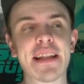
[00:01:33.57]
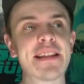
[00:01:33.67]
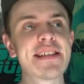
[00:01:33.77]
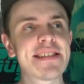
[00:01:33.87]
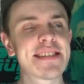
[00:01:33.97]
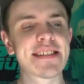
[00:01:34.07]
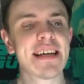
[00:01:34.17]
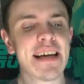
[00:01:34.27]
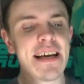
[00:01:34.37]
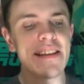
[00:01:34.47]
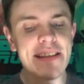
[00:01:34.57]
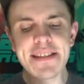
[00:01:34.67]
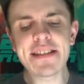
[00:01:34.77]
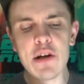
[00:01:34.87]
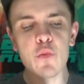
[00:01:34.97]
And this
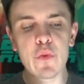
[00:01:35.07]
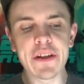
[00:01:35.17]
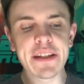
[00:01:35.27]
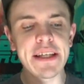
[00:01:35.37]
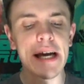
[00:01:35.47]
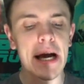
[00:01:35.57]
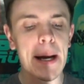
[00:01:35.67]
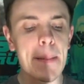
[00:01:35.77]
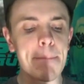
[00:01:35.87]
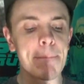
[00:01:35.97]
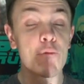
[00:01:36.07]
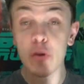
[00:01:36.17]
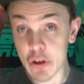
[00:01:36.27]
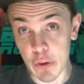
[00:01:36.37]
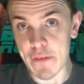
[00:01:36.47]
this is a really um,
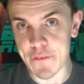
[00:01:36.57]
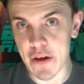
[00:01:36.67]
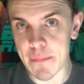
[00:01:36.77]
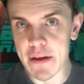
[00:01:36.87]
really great film.